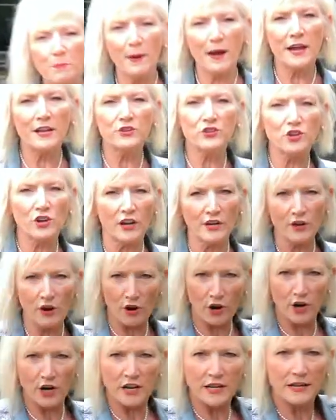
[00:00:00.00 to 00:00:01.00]
by John
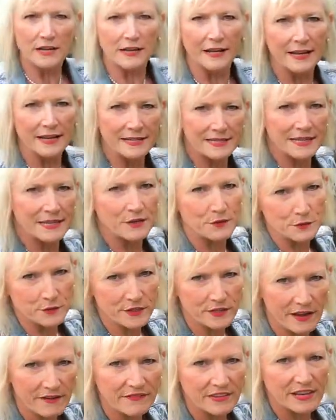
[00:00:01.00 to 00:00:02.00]
Harding in
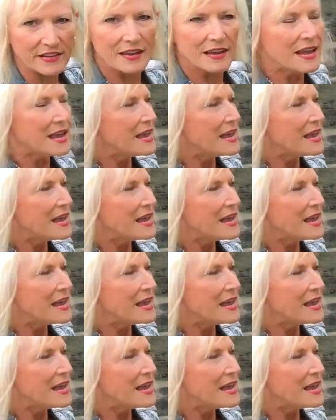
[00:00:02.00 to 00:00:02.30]
1807.